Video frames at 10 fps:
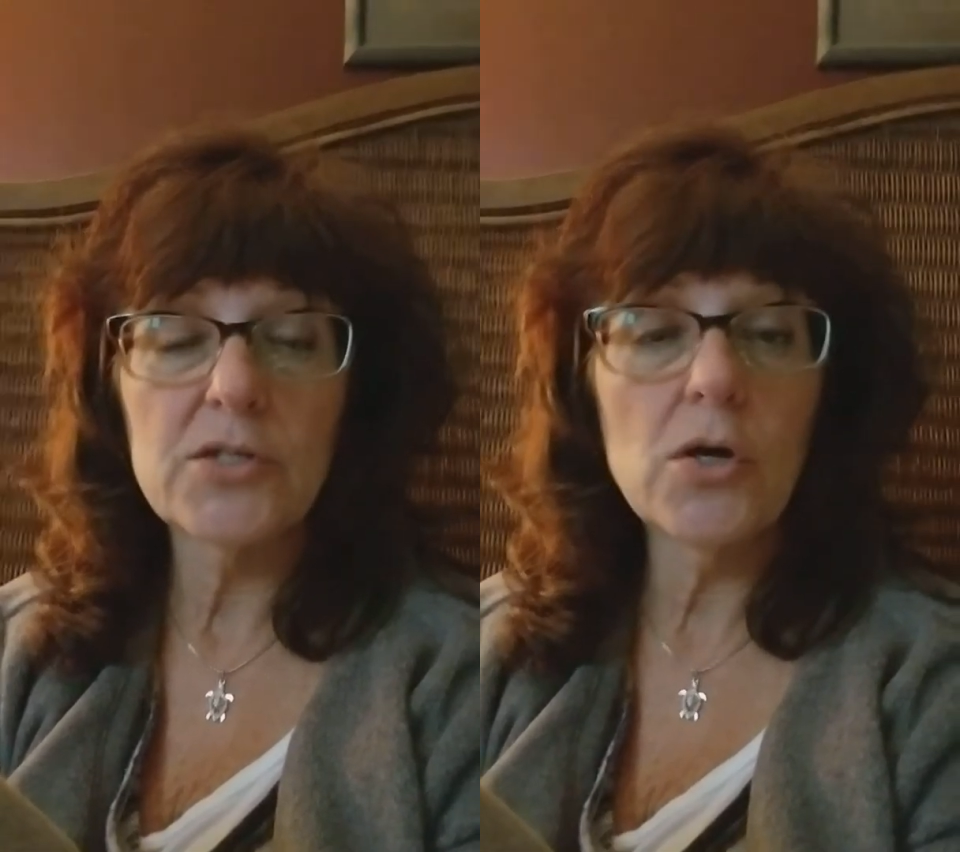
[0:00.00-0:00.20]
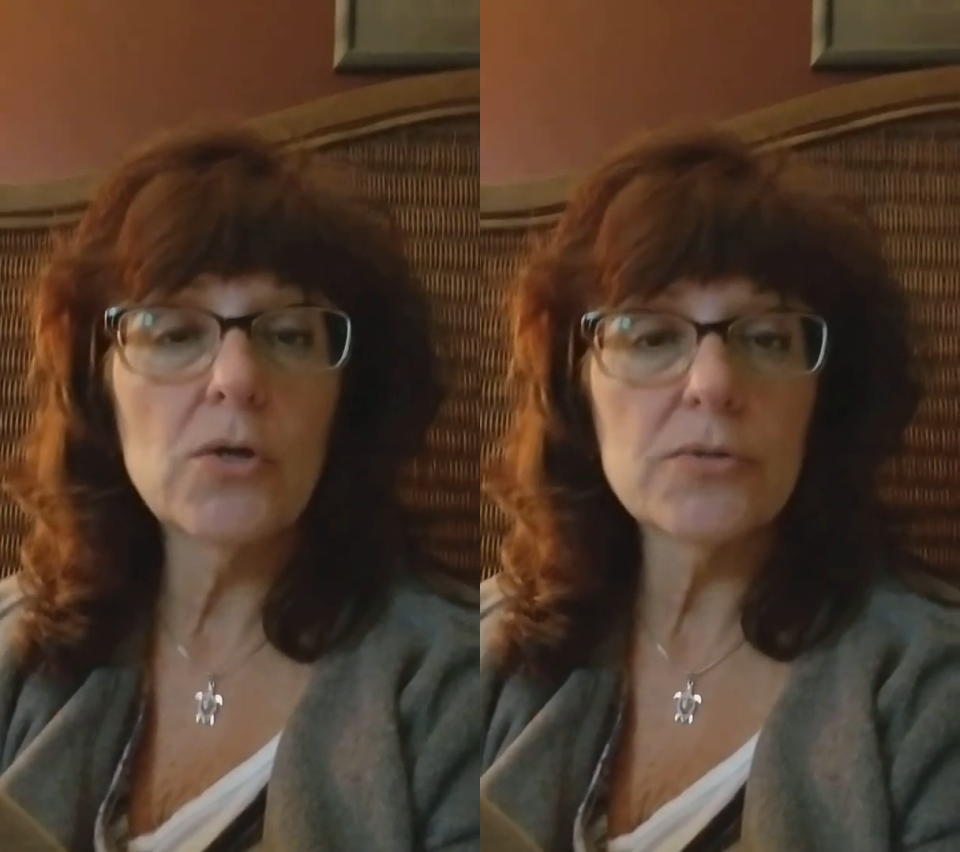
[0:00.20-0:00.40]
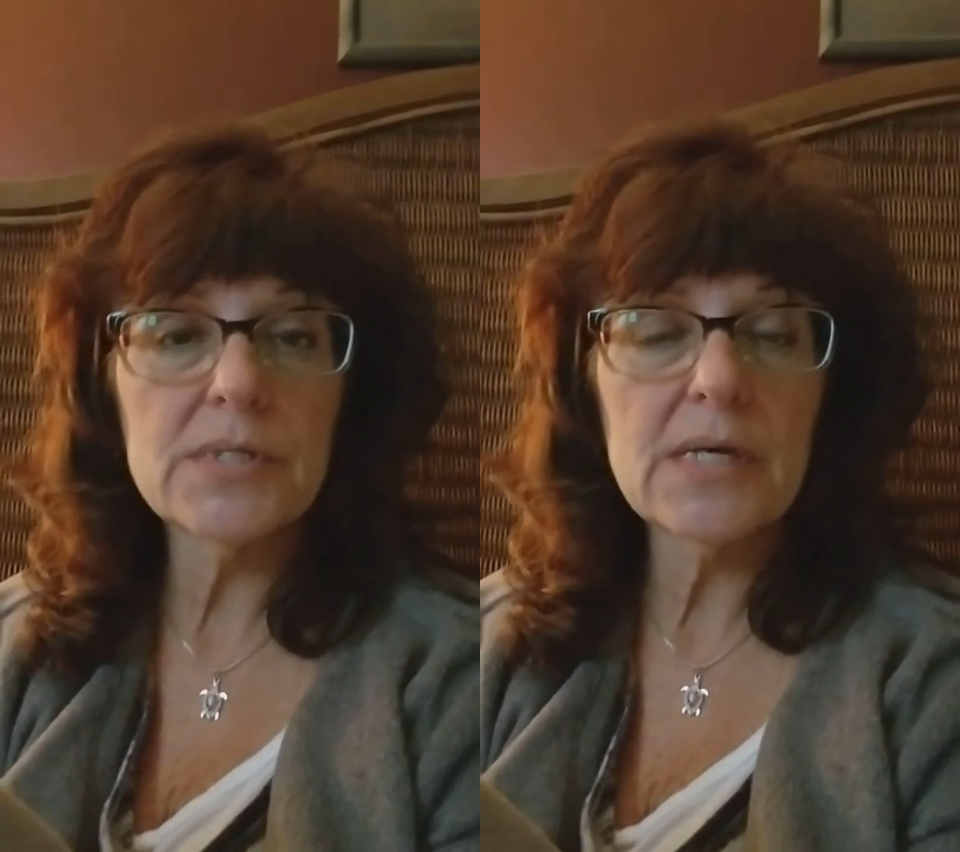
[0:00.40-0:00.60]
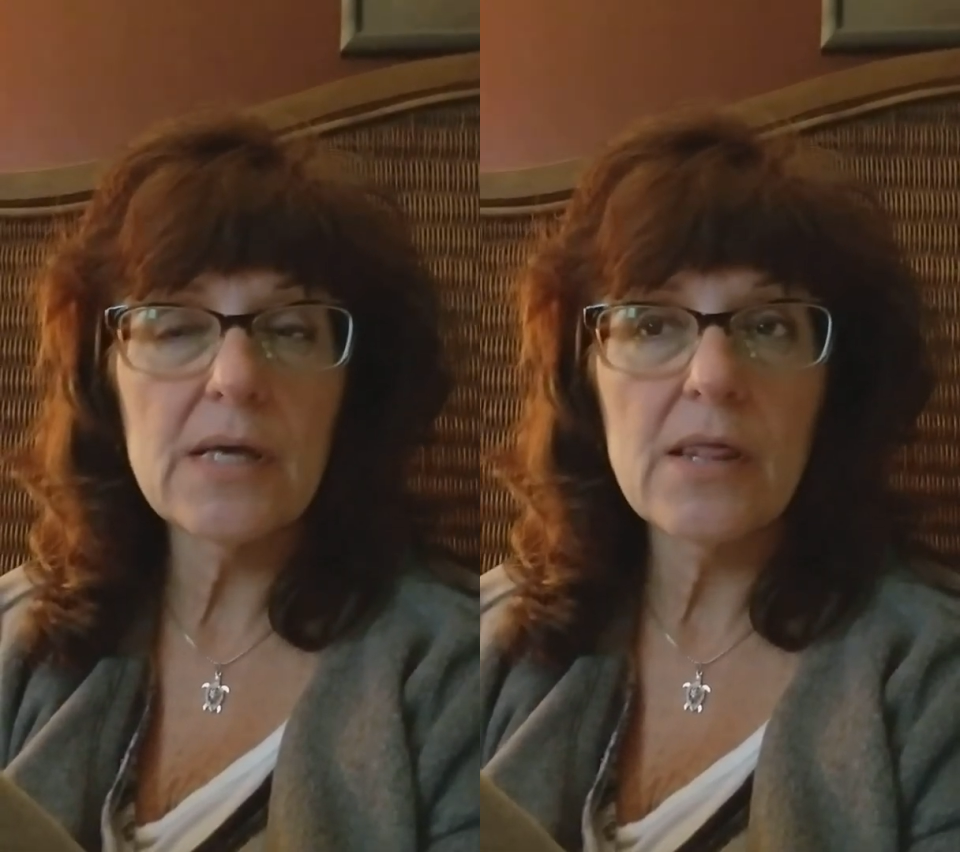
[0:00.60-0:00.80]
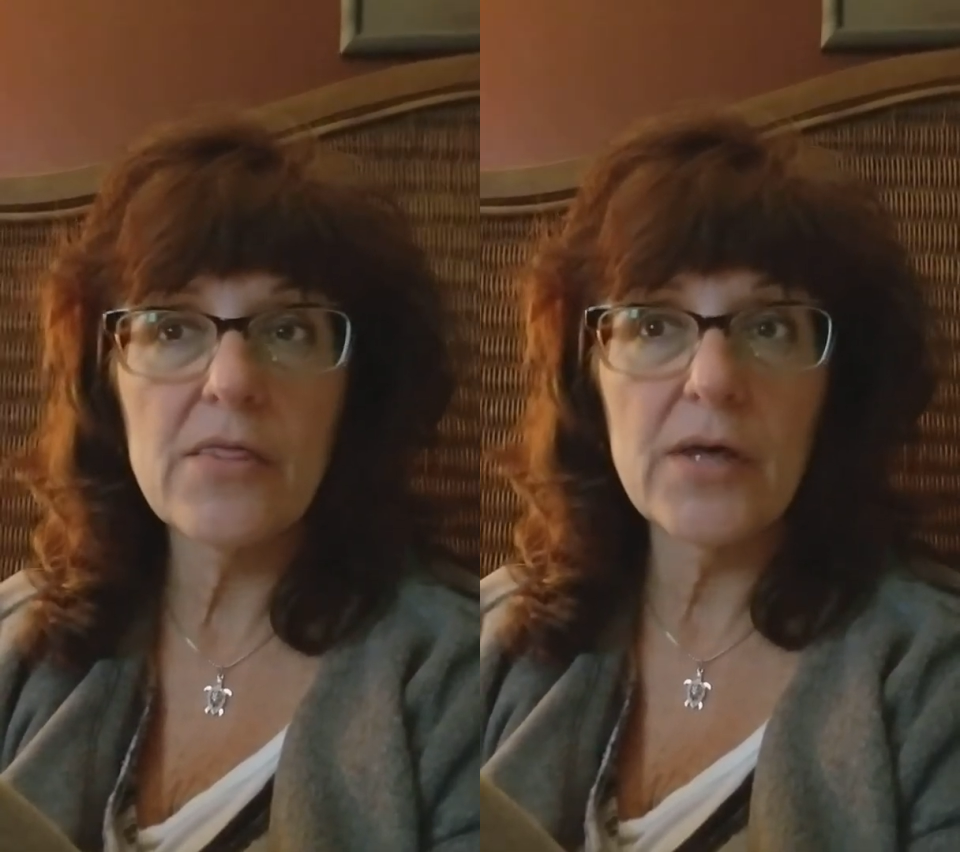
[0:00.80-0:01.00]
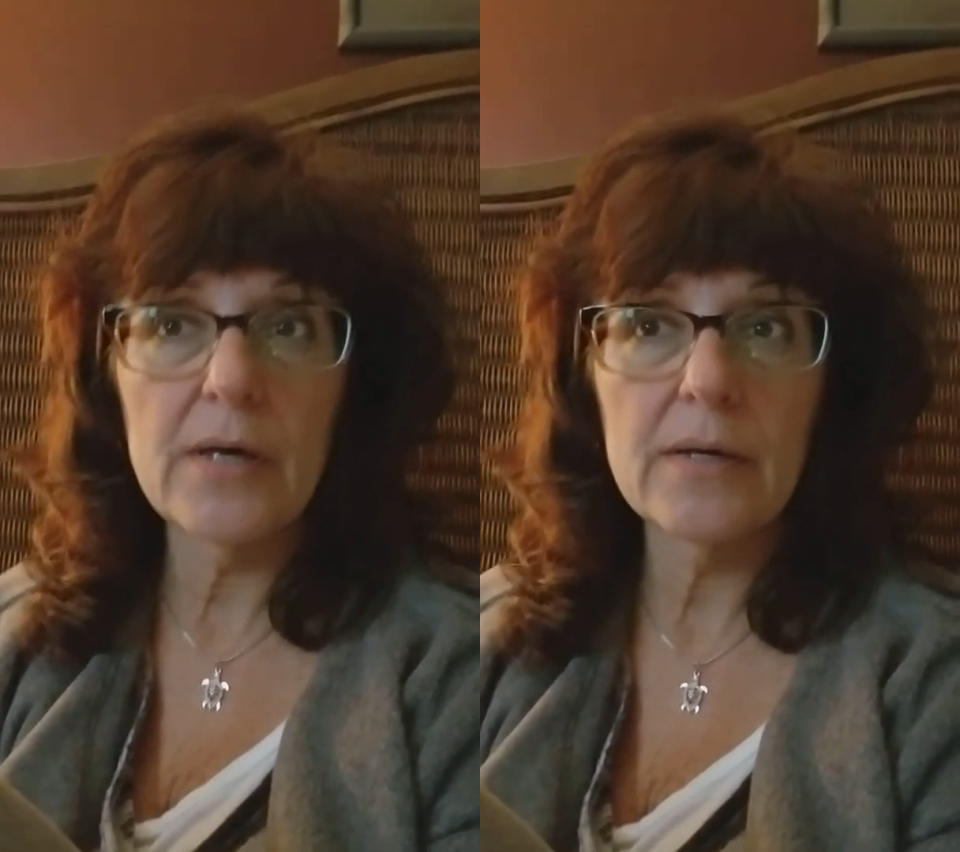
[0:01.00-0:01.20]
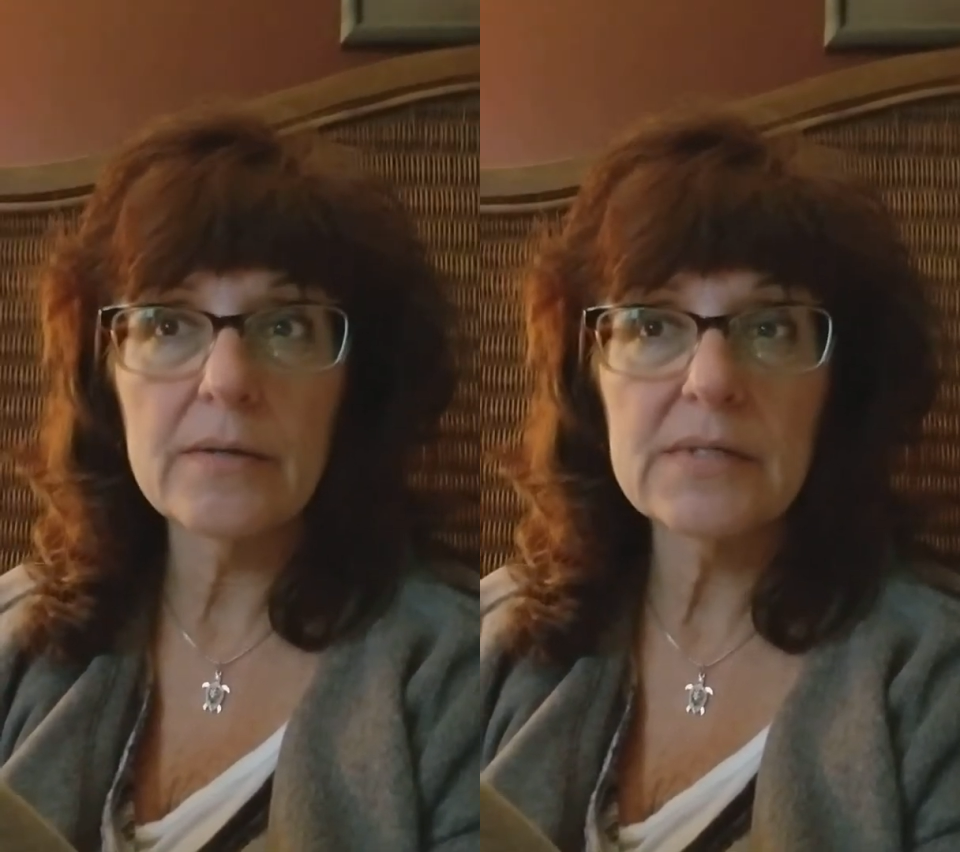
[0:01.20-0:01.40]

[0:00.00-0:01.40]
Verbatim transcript: dulls the